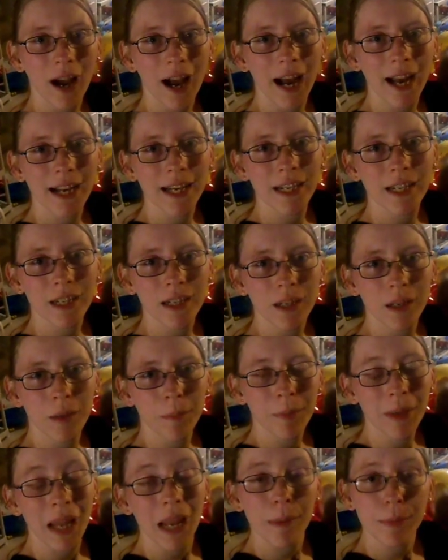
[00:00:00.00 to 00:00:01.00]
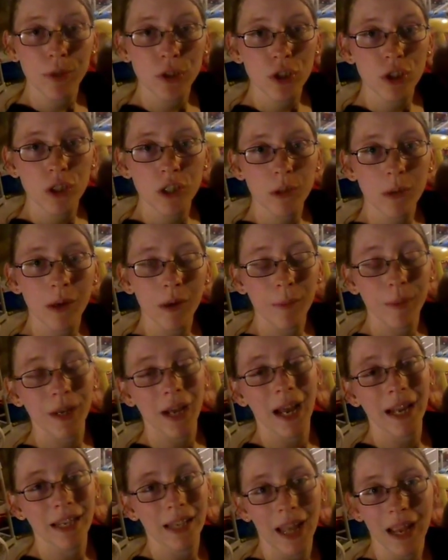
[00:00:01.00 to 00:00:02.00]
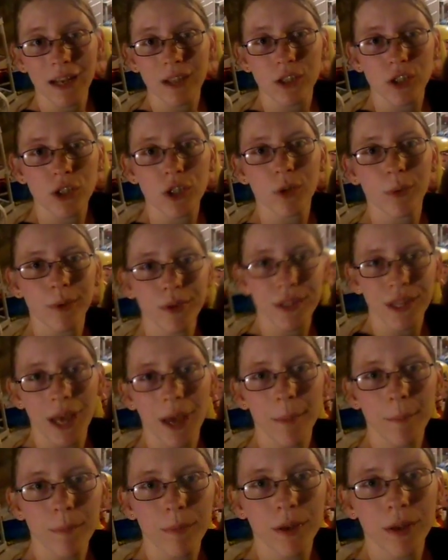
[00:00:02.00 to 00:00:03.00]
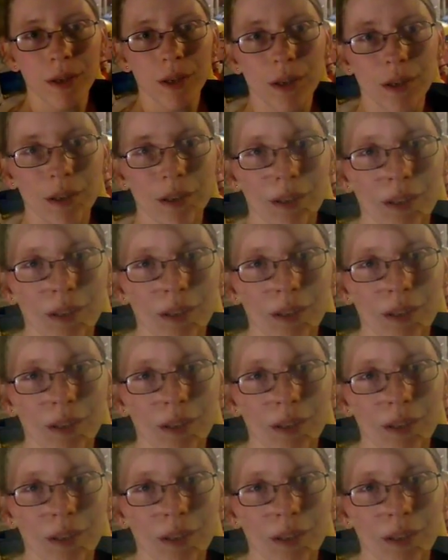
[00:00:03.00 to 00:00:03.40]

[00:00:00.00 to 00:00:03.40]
what I'd be able to do and what I'd like to do with them.